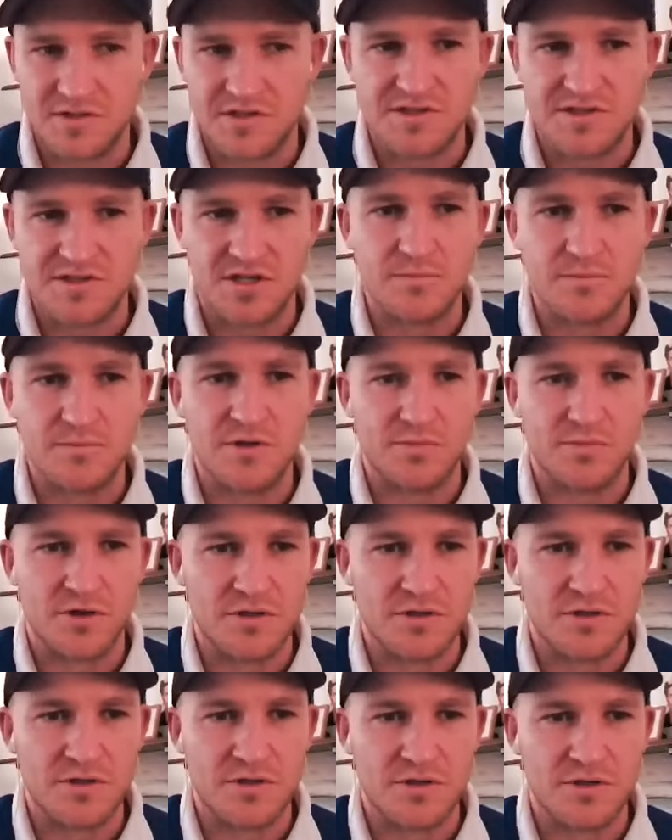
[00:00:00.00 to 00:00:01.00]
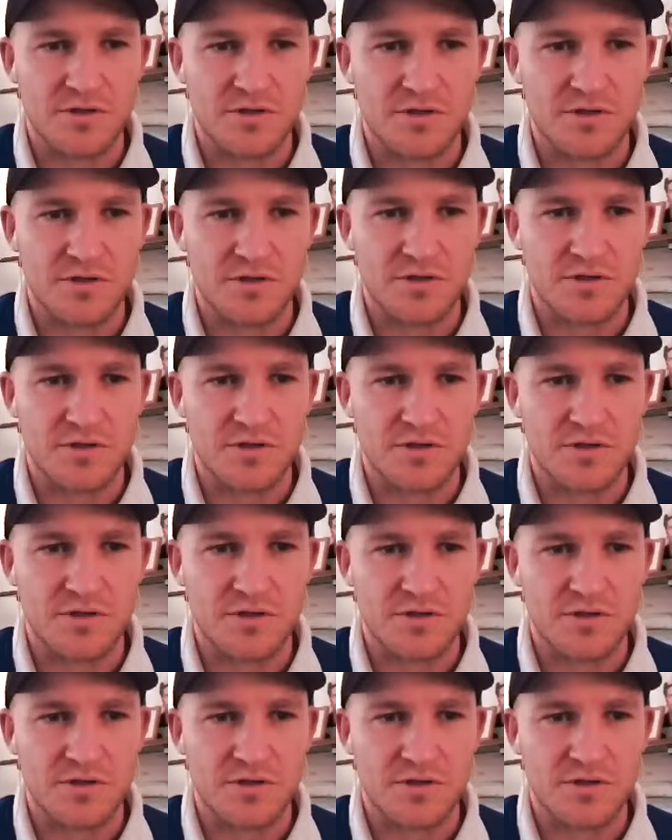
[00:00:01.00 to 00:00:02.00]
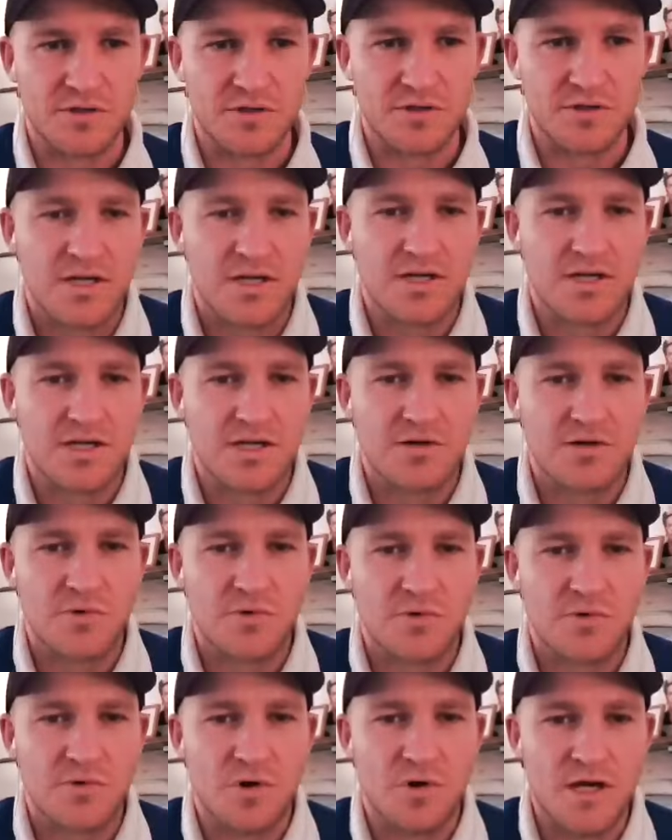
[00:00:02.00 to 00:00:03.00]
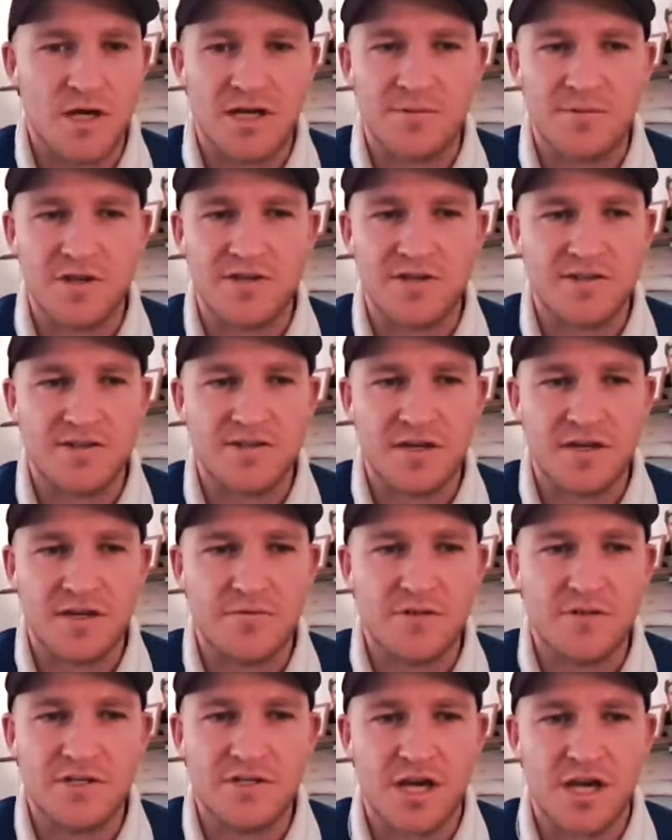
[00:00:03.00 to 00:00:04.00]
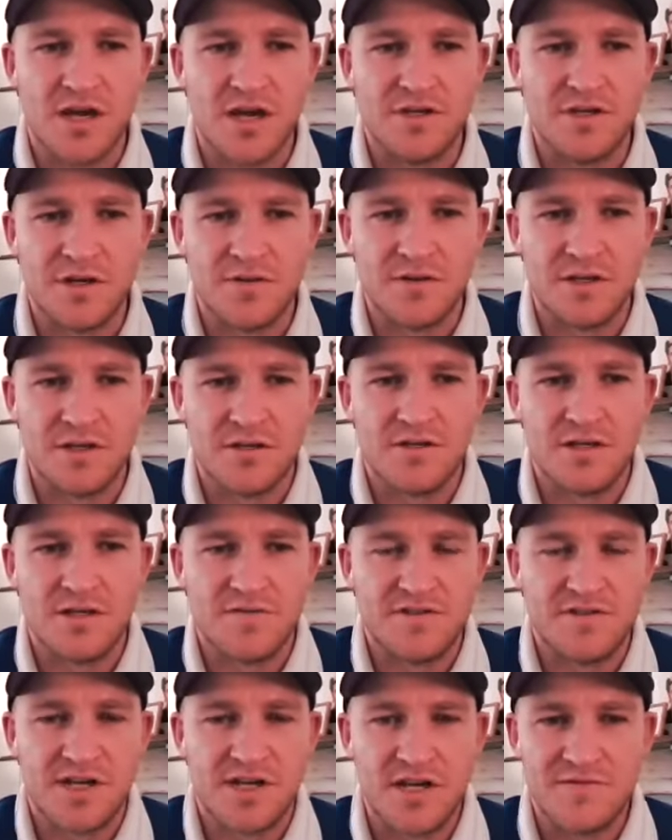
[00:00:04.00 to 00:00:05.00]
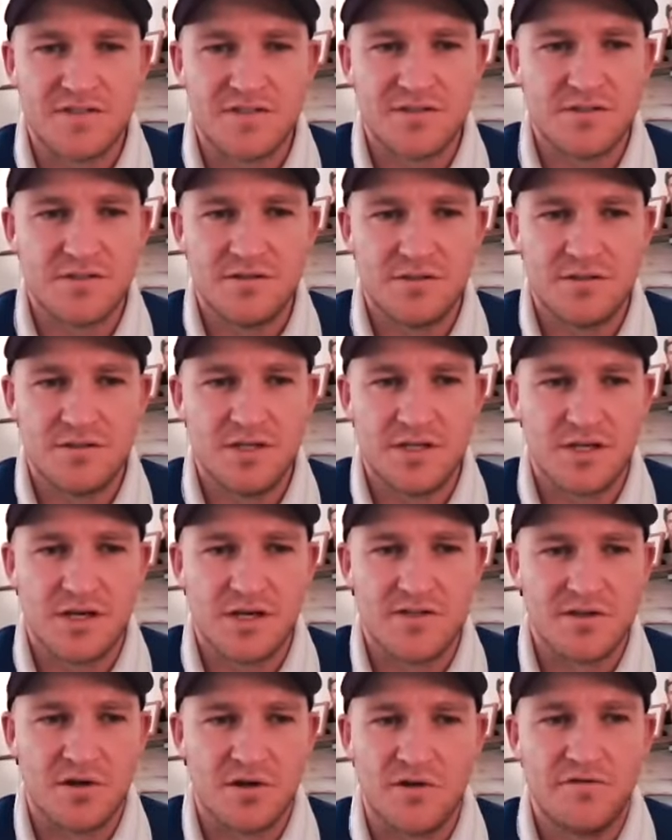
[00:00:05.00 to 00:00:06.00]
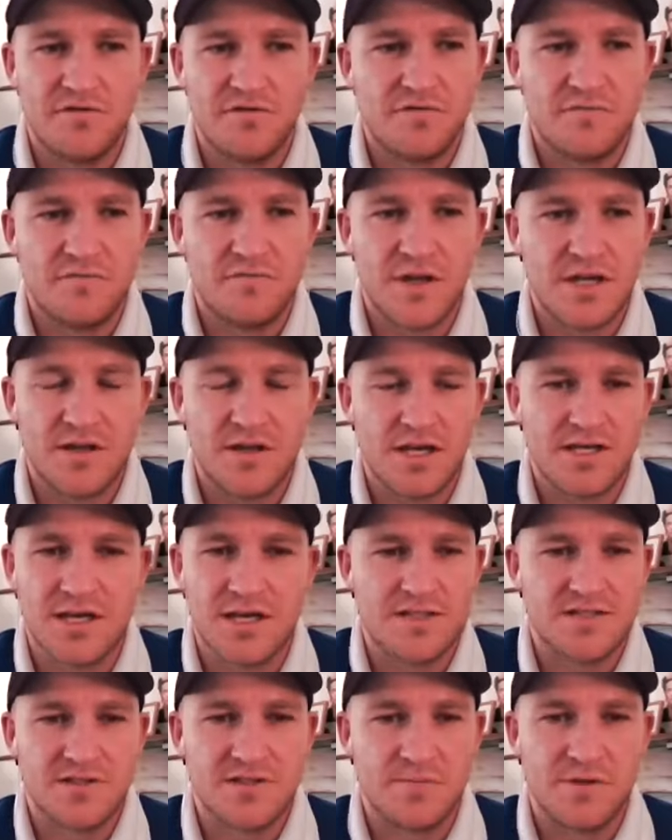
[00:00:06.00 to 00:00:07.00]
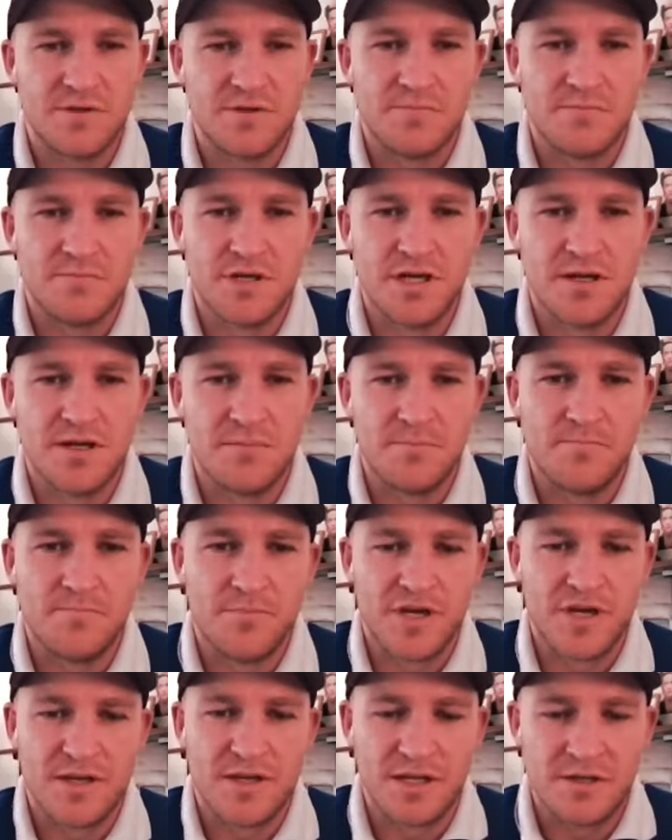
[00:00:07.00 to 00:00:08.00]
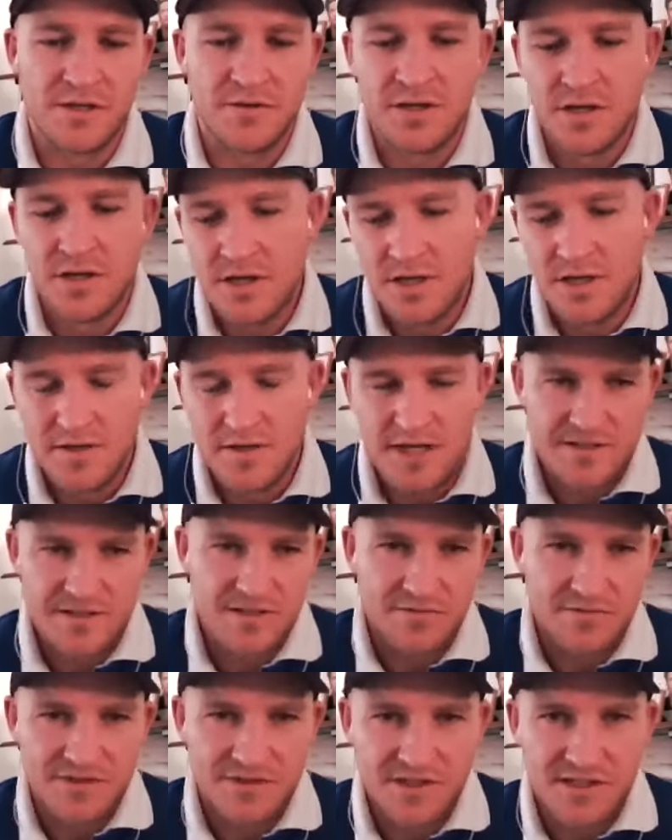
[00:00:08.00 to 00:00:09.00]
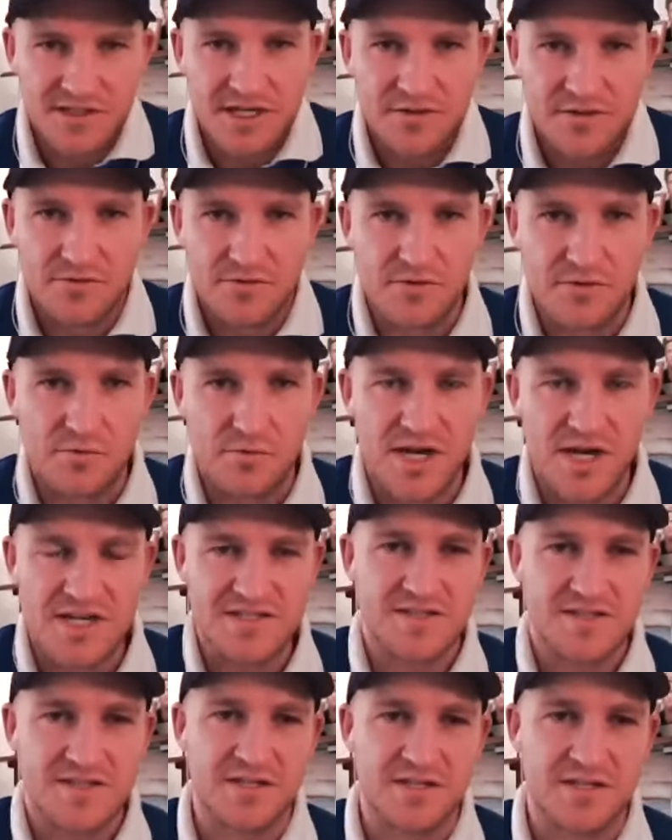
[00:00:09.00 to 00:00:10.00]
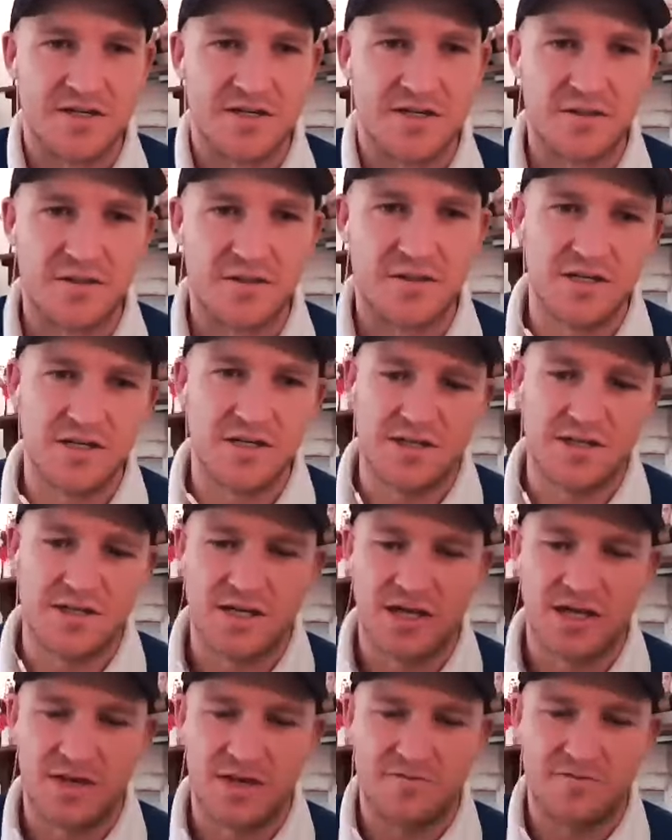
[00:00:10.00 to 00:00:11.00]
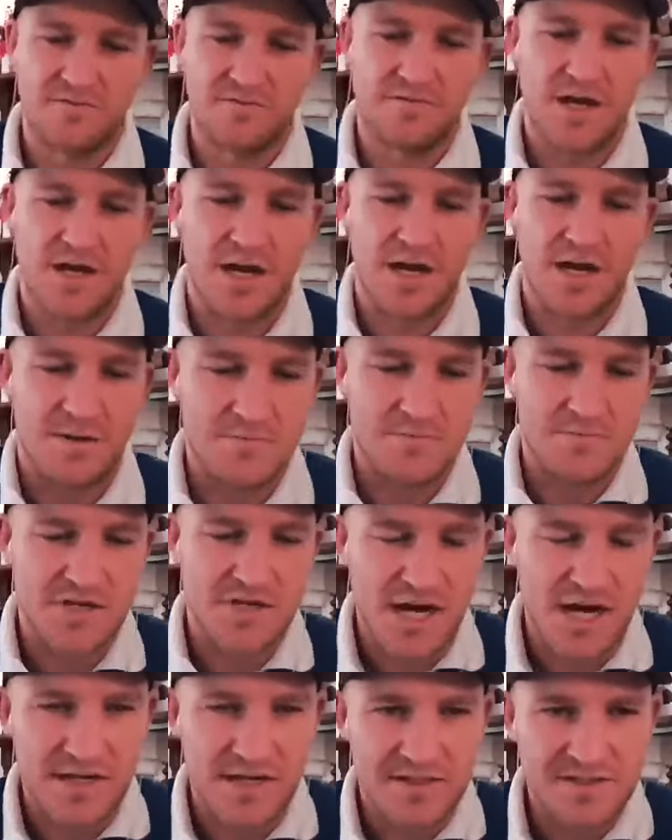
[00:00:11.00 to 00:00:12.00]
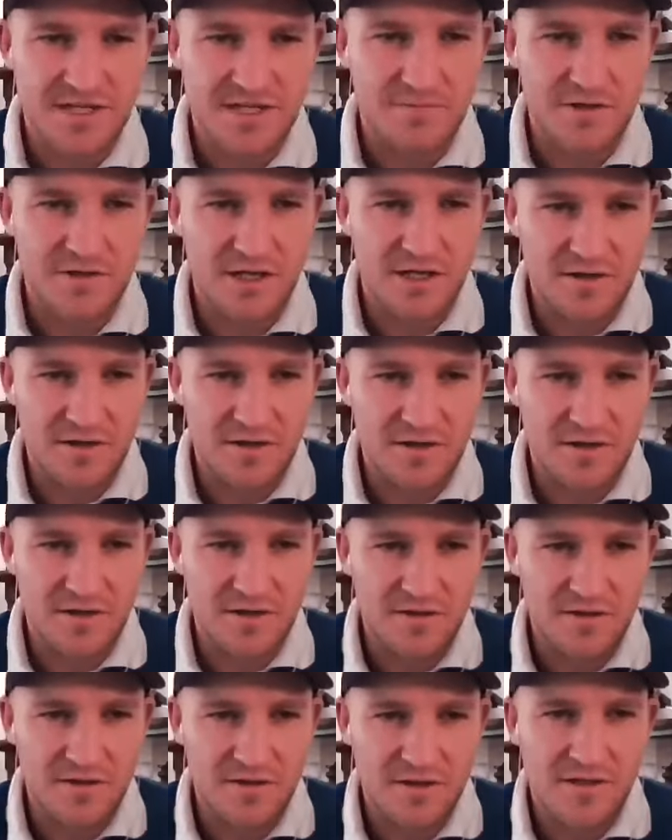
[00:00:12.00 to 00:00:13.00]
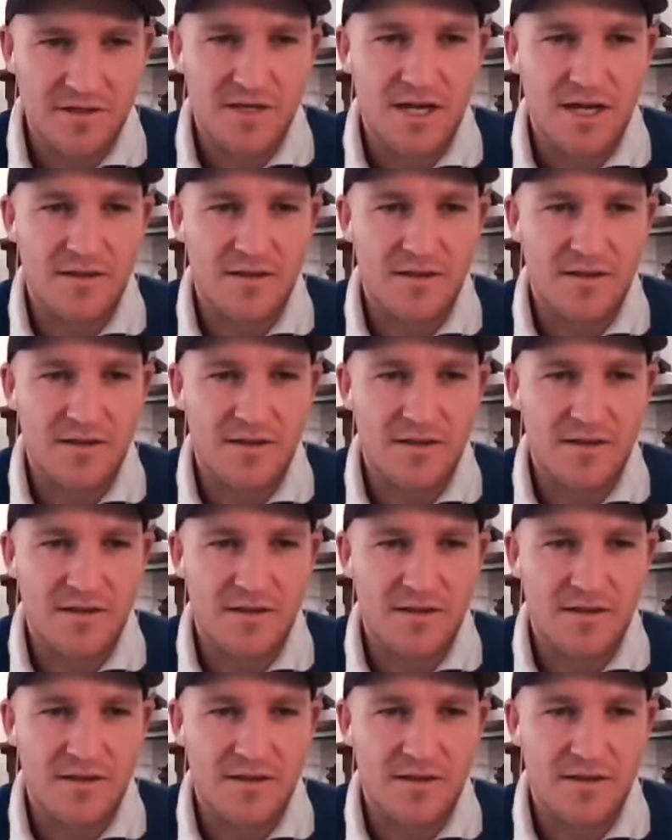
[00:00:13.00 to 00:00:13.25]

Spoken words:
You've got Leonard and Kawhi in there, but they don't really have anyone that, if Davis goes off, they can't stop him. But then that's obviously to get through the West. And then I think you're going to have Giannis coming out of the East.